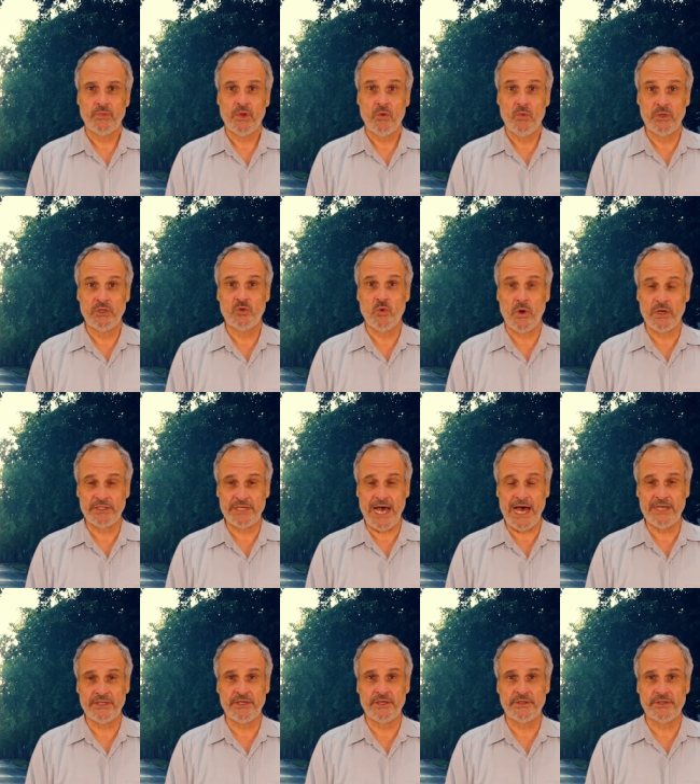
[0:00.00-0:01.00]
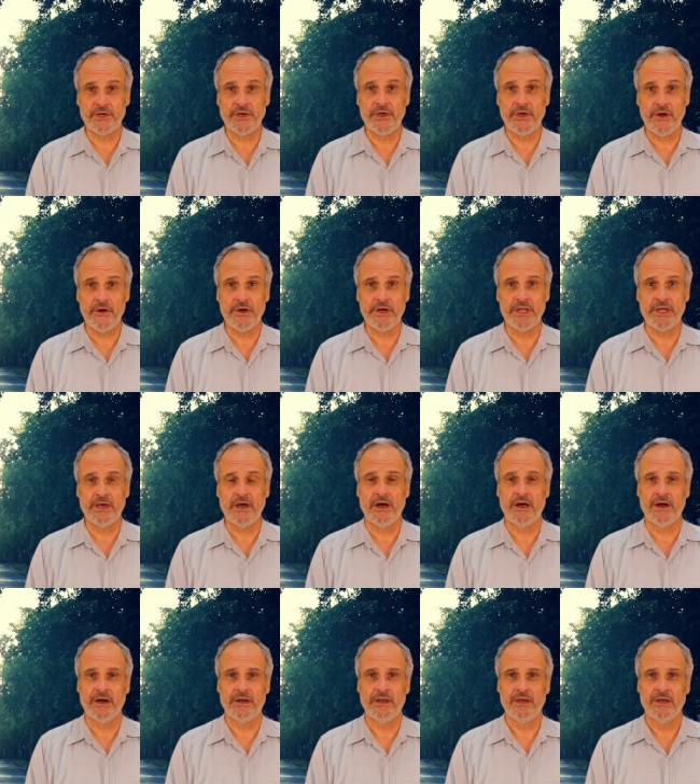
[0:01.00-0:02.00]
which was as a security
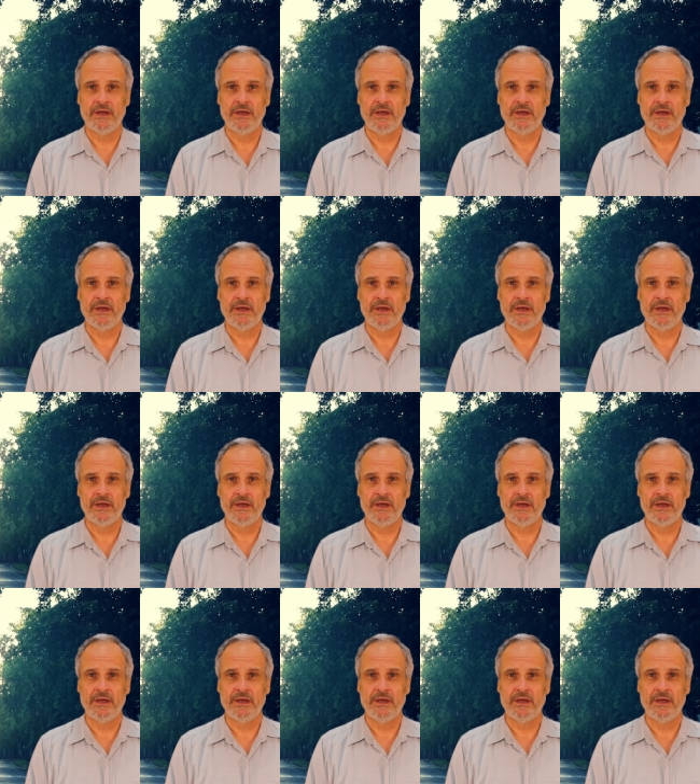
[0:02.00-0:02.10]
guard.